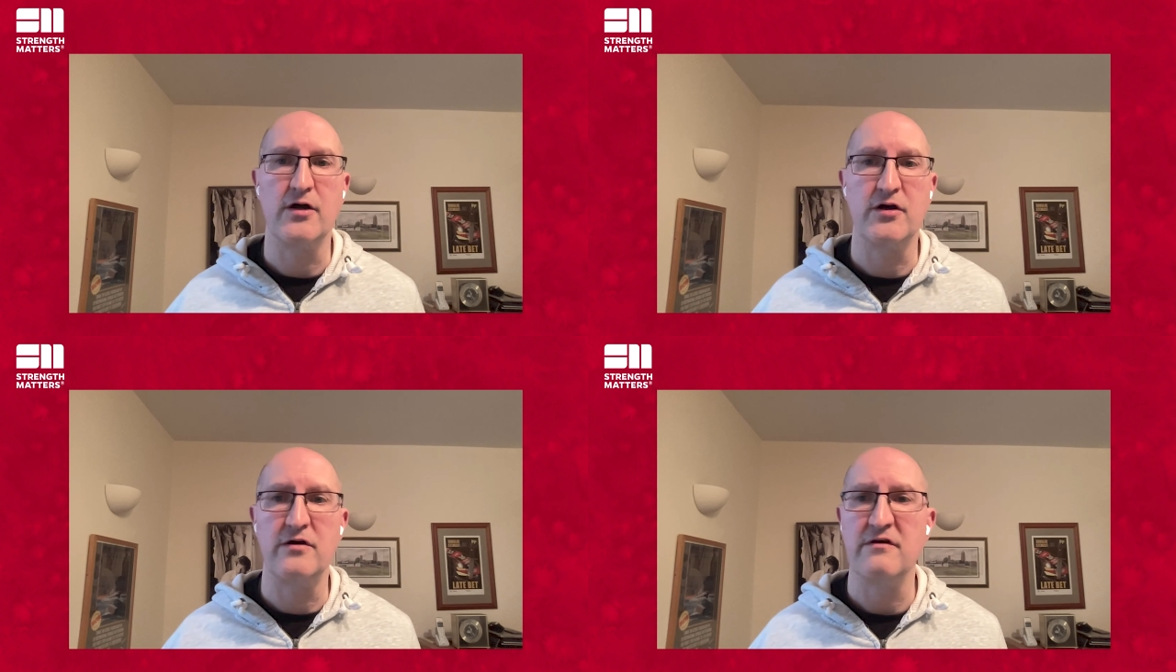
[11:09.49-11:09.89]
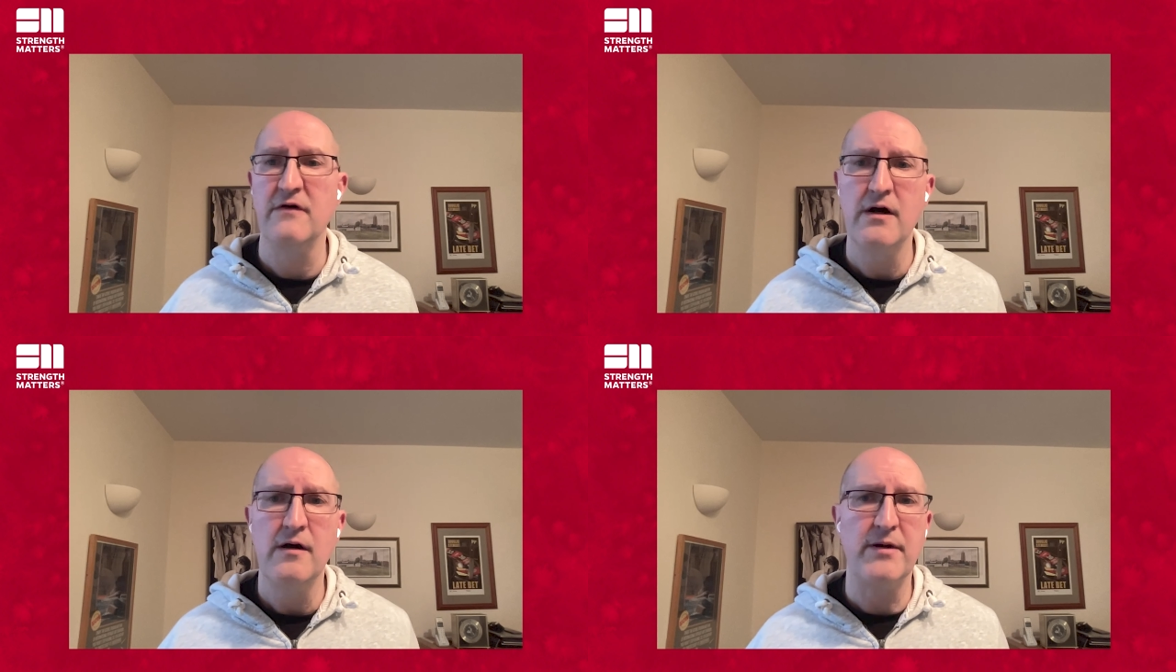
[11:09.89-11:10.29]
good
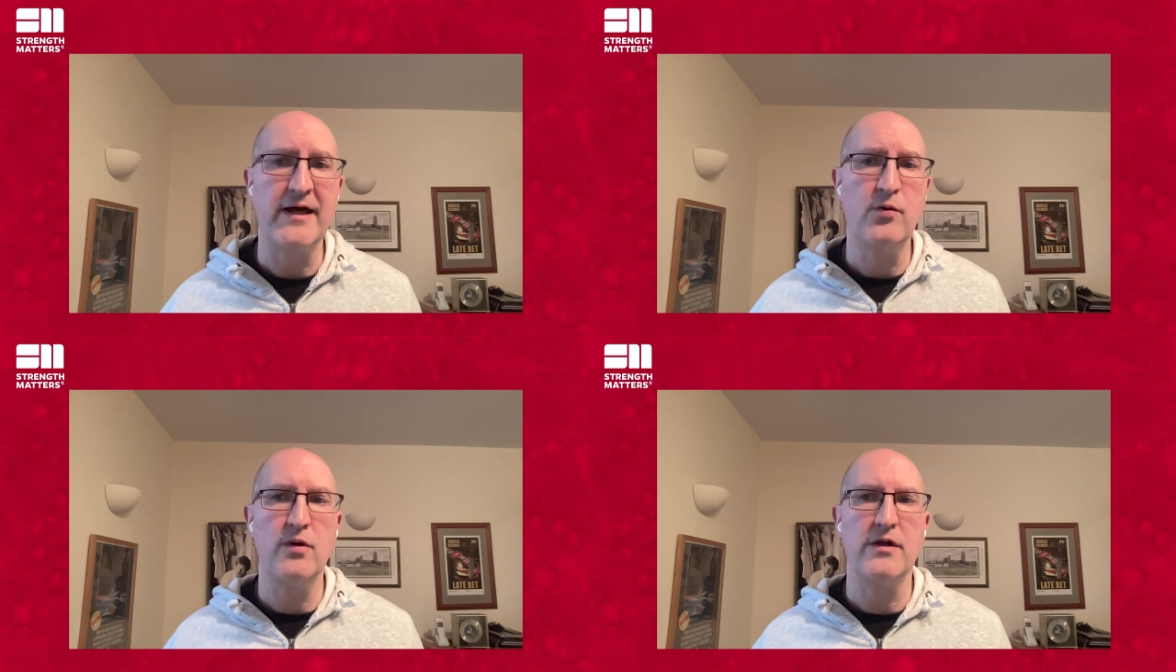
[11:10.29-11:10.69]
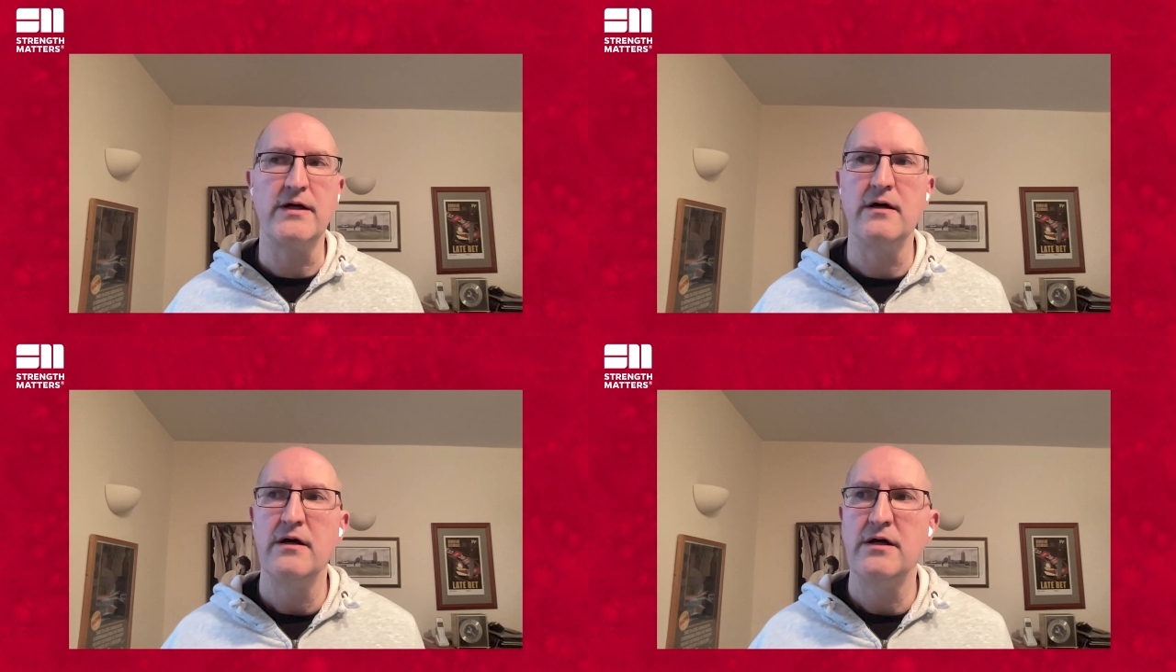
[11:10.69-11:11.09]
but
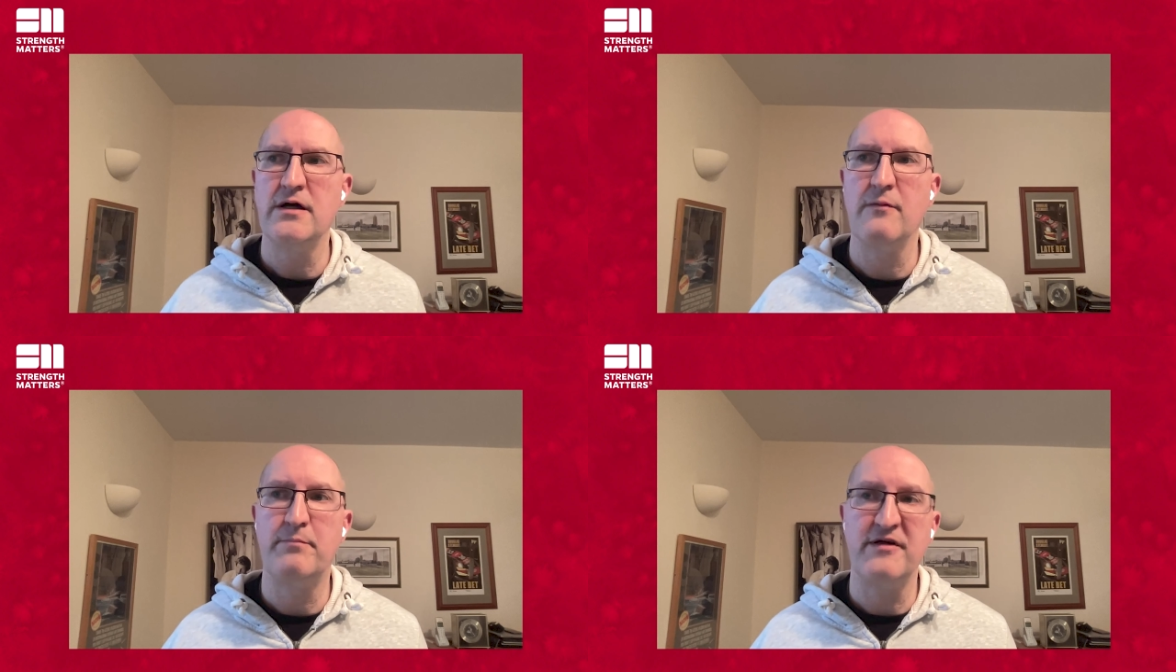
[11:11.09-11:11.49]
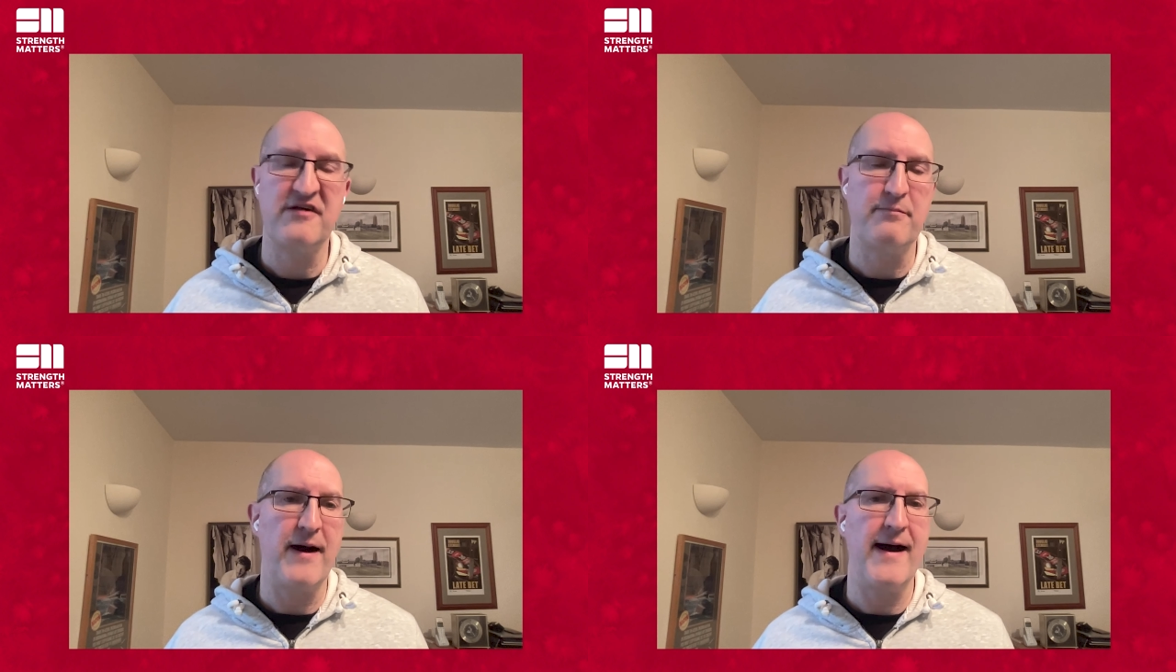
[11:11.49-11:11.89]
equally you know busy
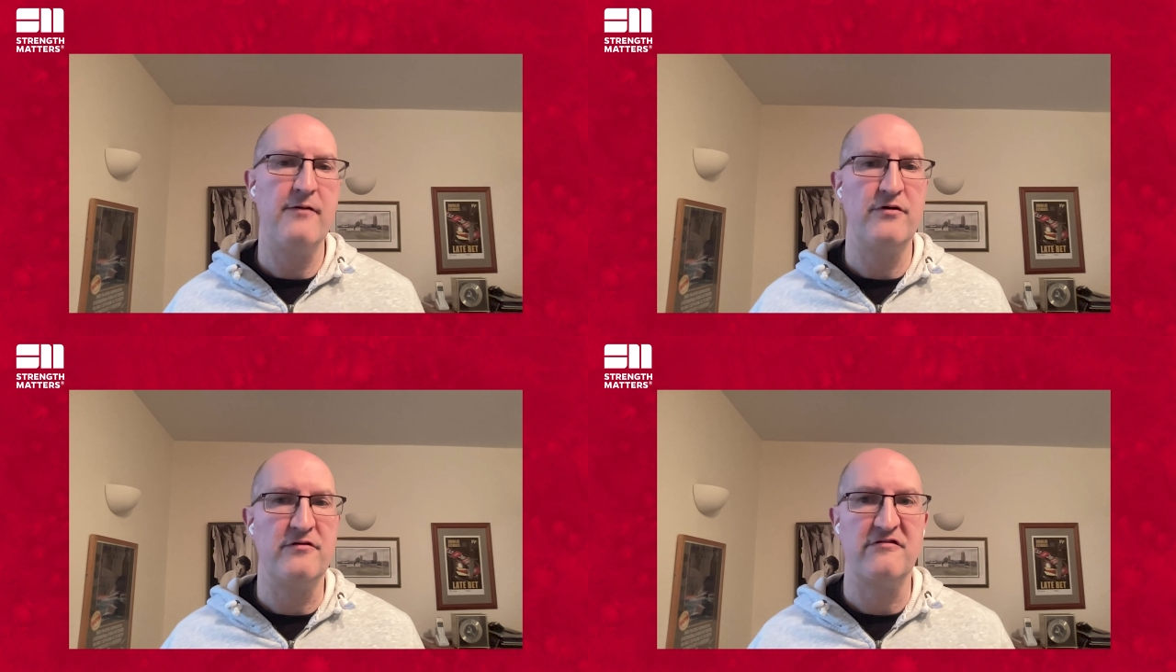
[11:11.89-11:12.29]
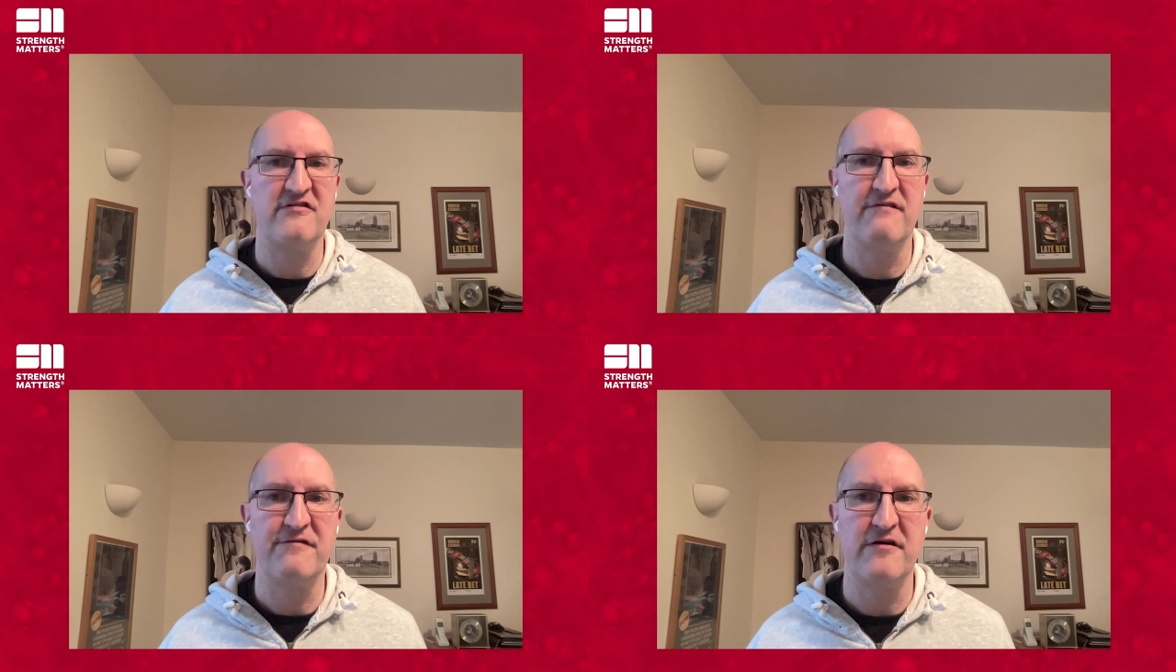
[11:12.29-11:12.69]
parents
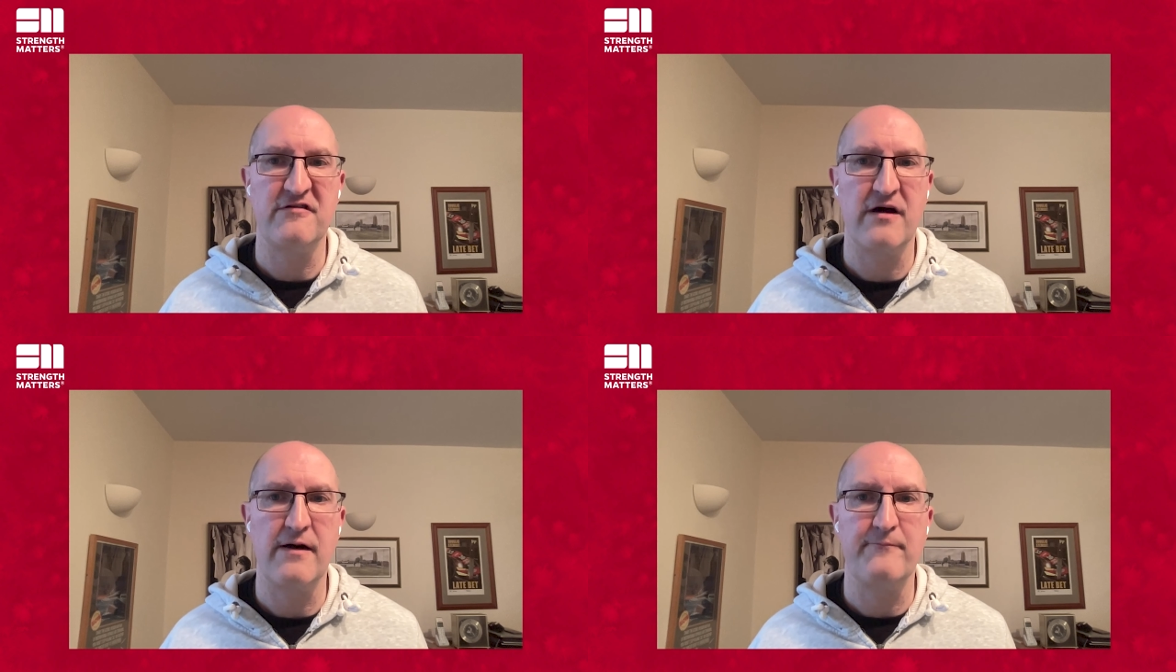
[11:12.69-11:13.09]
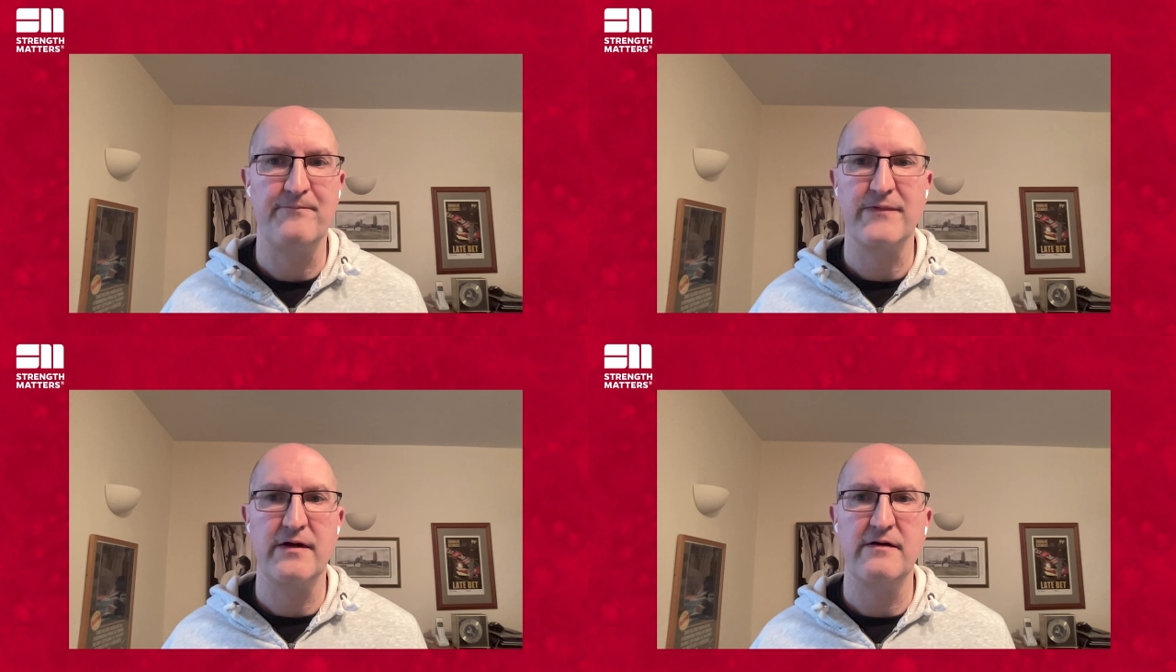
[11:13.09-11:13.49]
if there's um